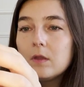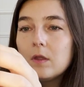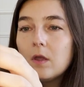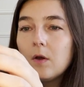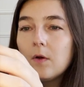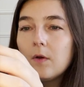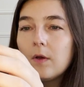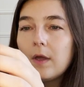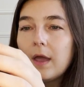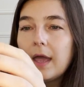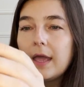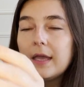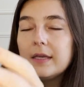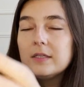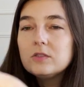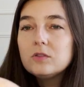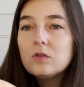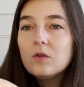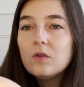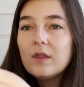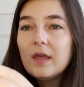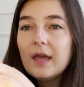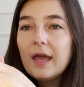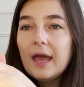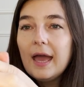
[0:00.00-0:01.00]
Okay, so
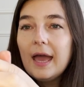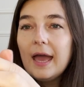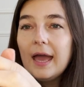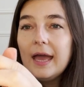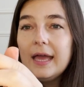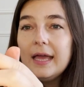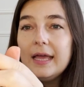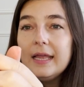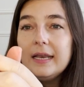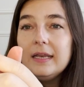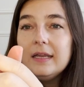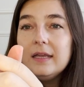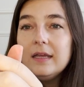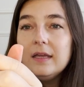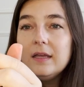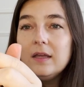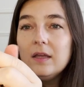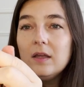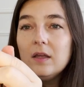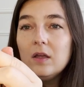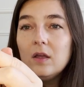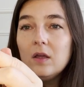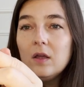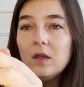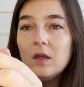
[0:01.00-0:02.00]
the head
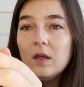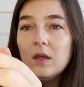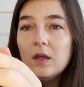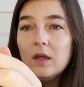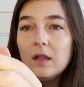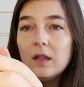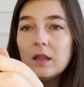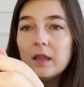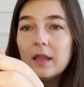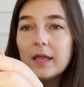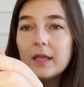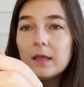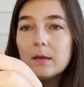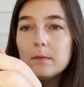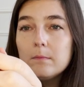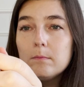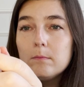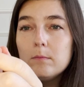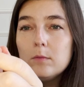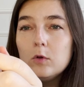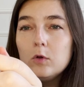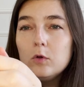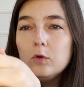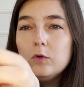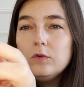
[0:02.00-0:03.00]
like
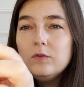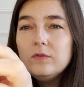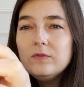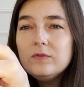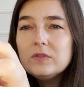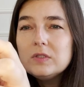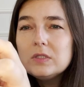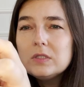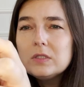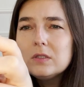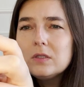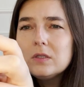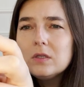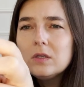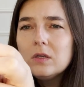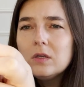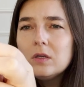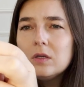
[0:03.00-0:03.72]
moves,